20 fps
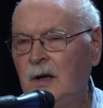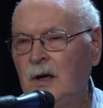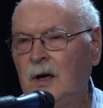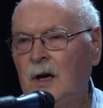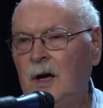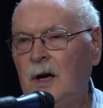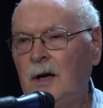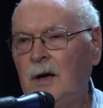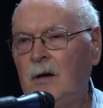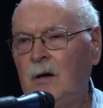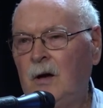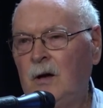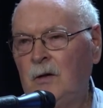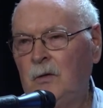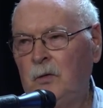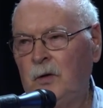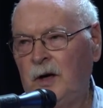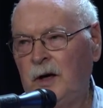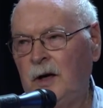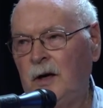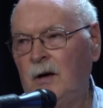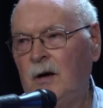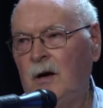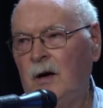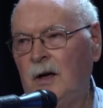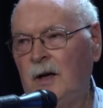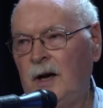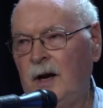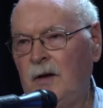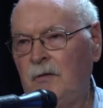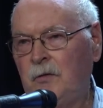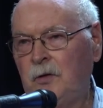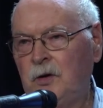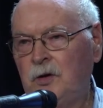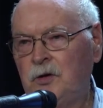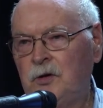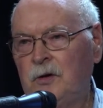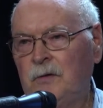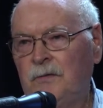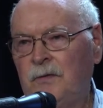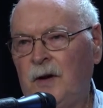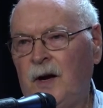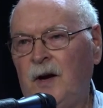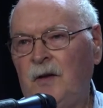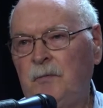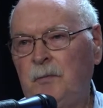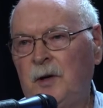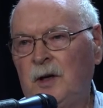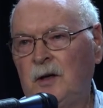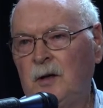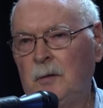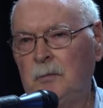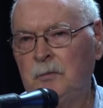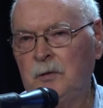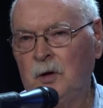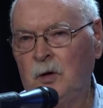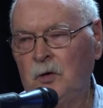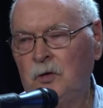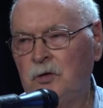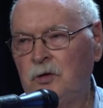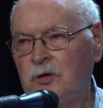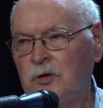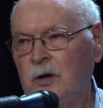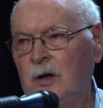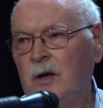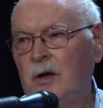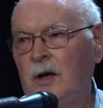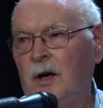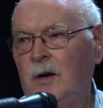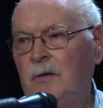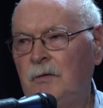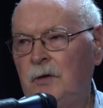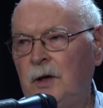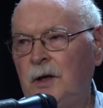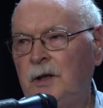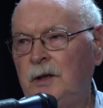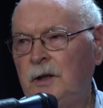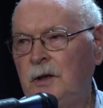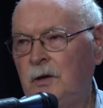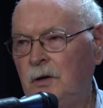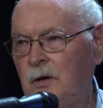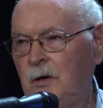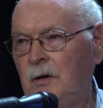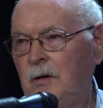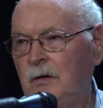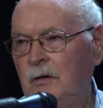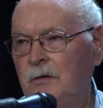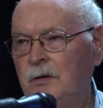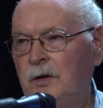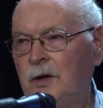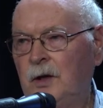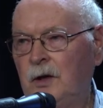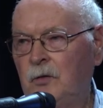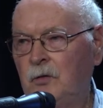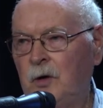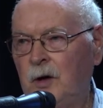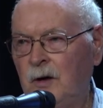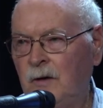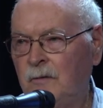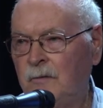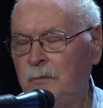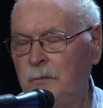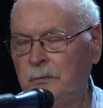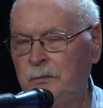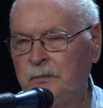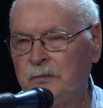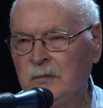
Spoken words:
I haul away, on average, 5 pickup loads every year to get rid of them.